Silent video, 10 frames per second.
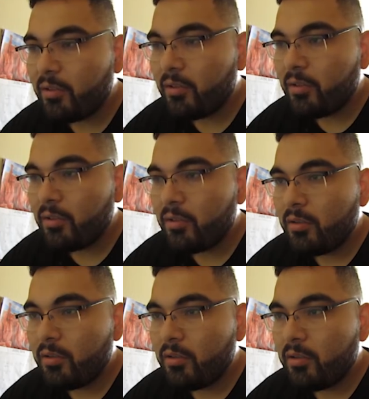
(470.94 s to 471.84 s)

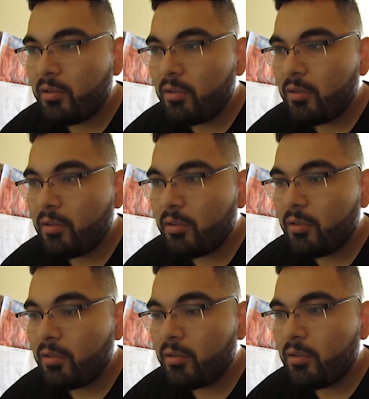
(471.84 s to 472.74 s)

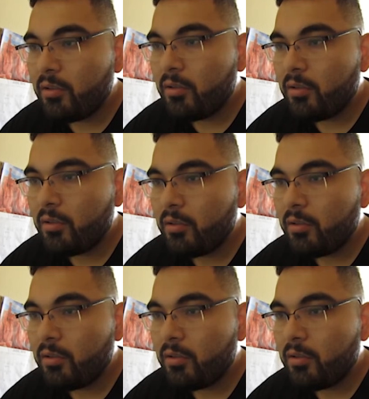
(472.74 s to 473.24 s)
(silence)